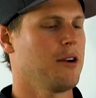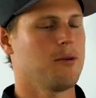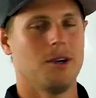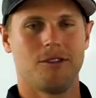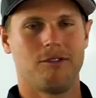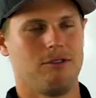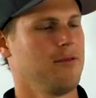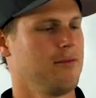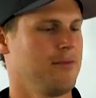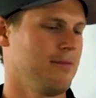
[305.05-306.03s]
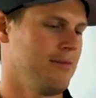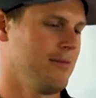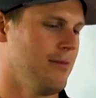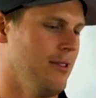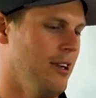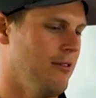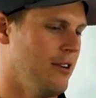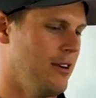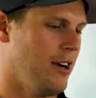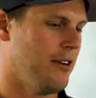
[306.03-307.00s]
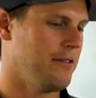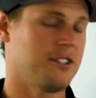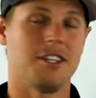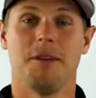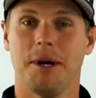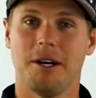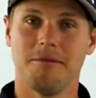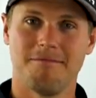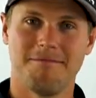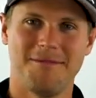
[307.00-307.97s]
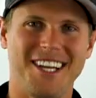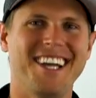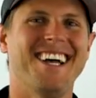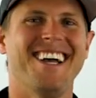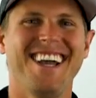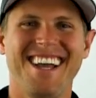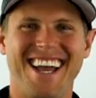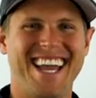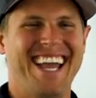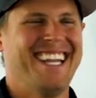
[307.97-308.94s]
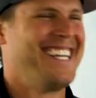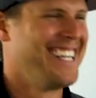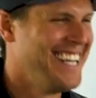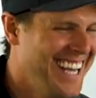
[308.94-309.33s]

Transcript: here with whatever, Office Depot. I'll